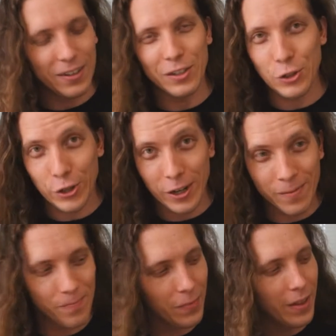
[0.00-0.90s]

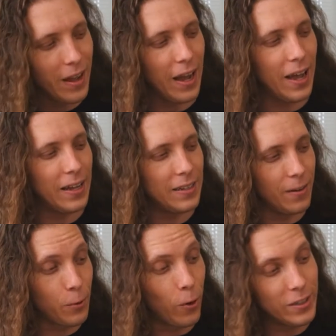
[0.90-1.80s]
Sugar, and
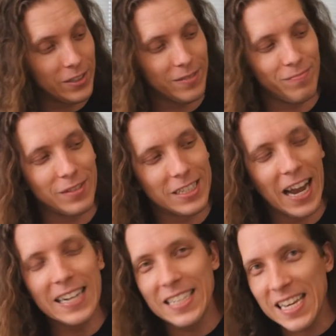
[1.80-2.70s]
of course the
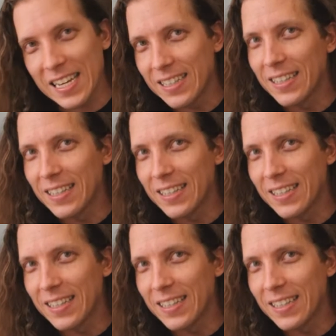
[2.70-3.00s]
Thai tea.